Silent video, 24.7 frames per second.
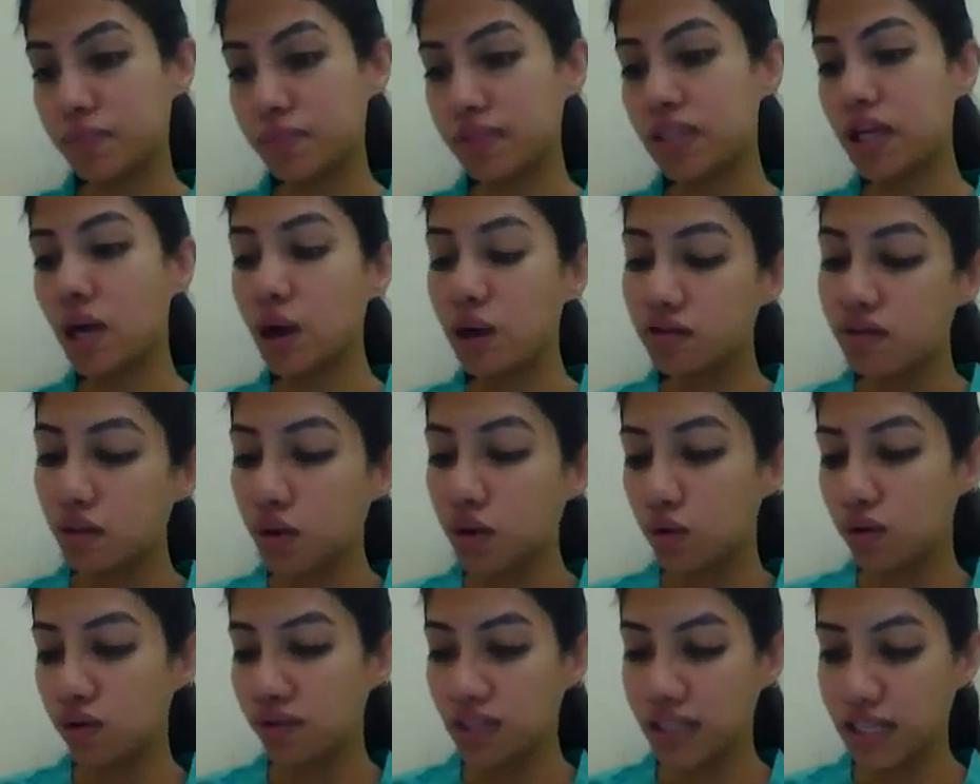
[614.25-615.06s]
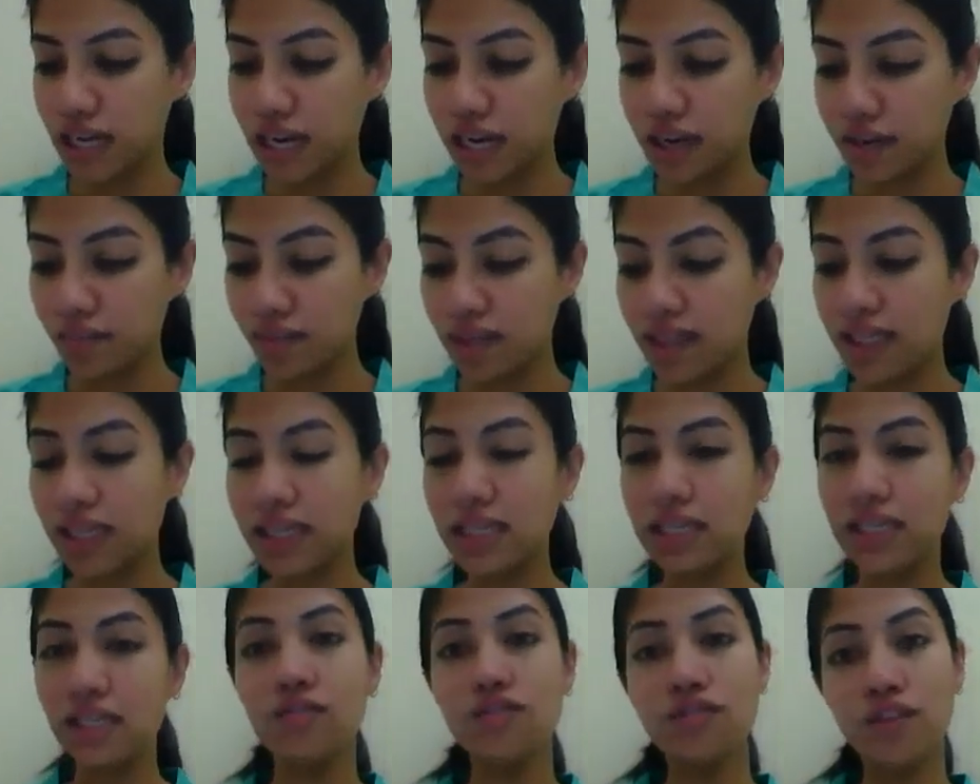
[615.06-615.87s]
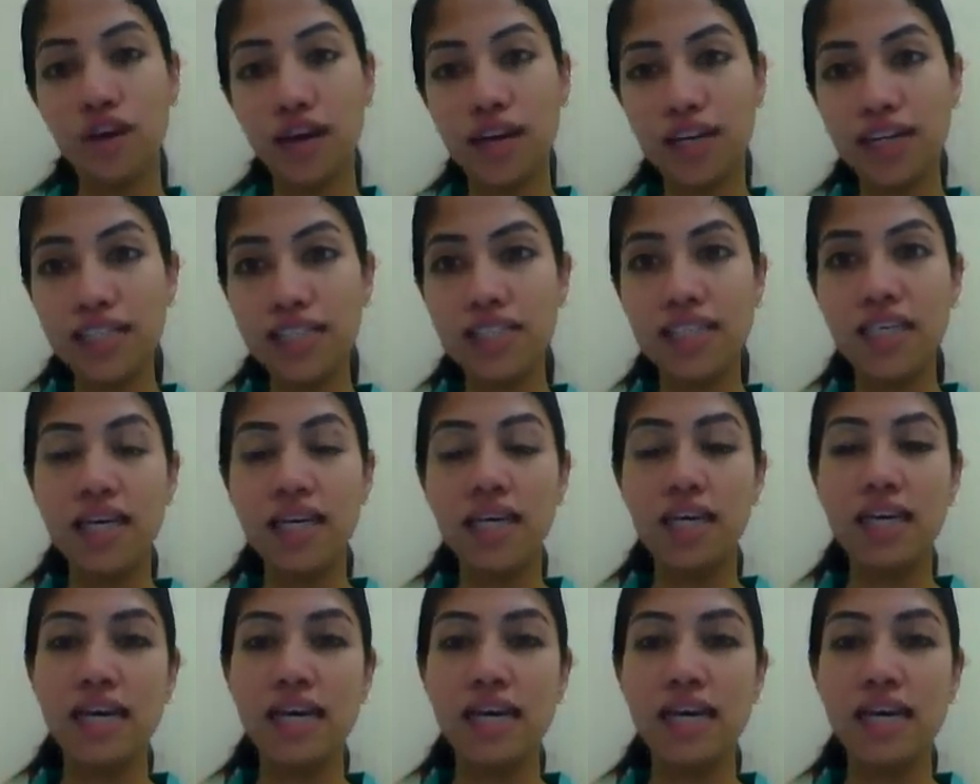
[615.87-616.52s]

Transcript: But however, over time, they did rise